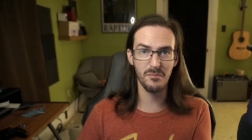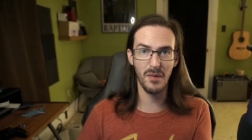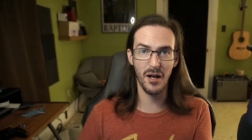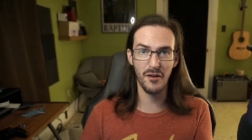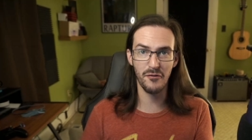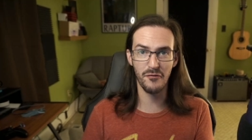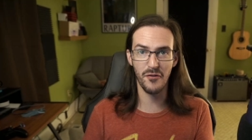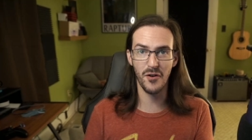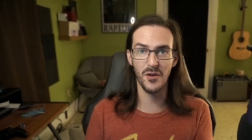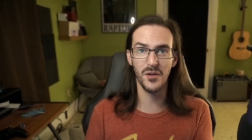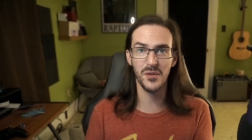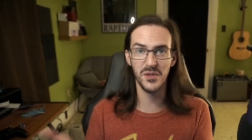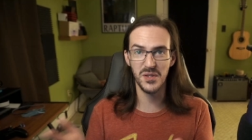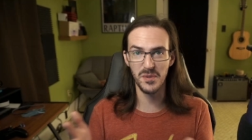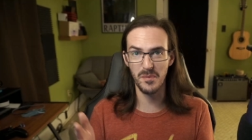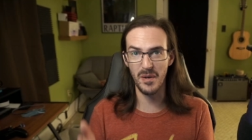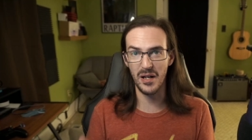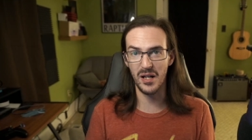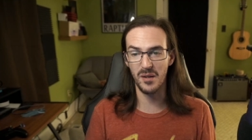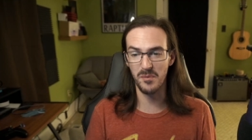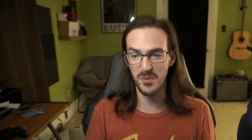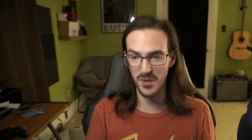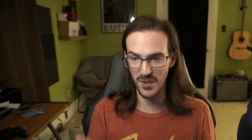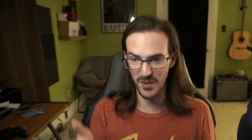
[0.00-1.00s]
my phone to
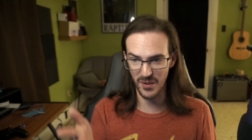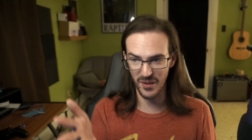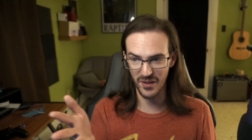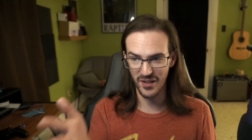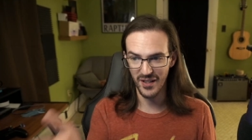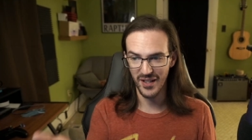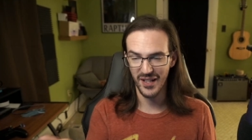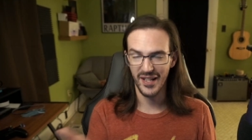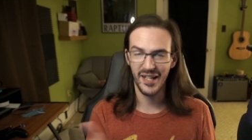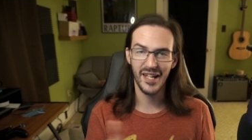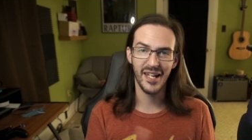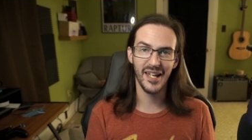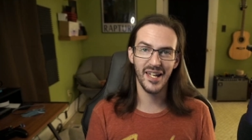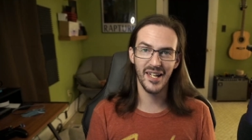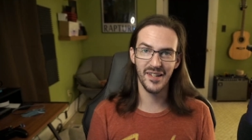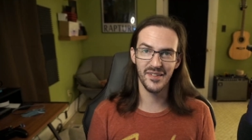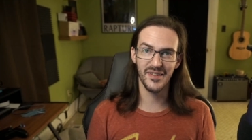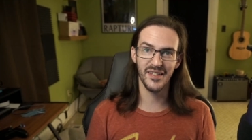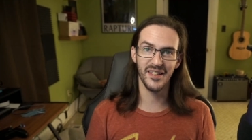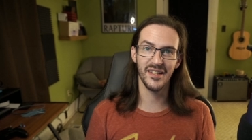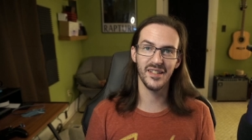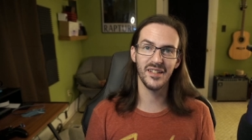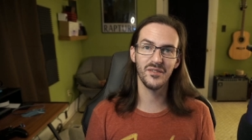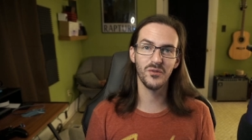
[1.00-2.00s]
my computer and
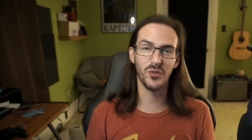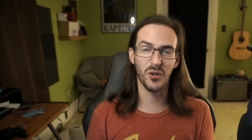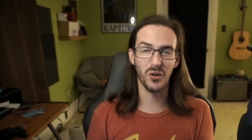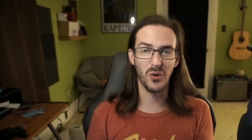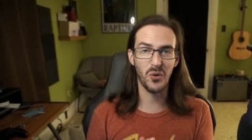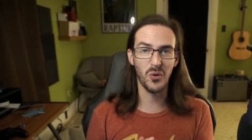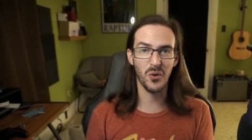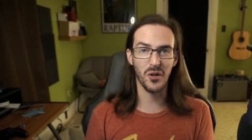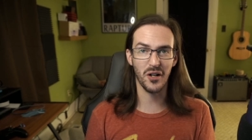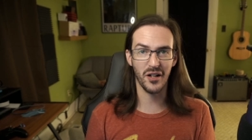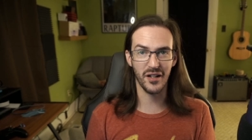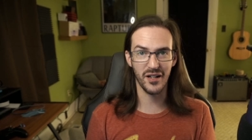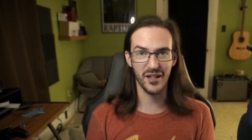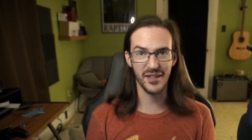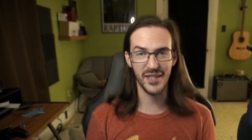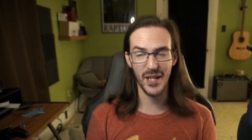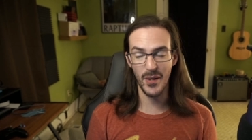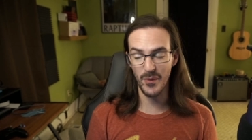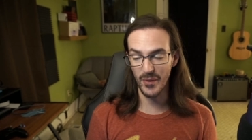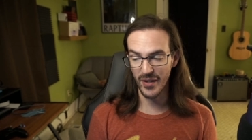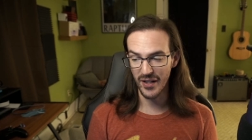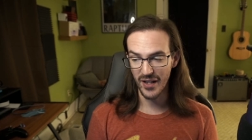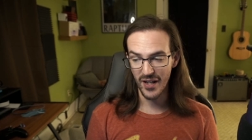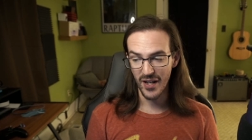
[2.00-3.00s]
then recording it
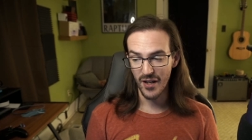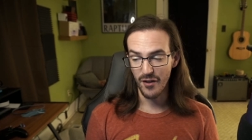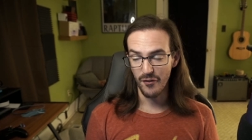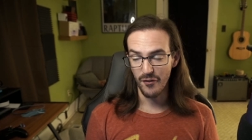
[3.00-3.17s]
that way.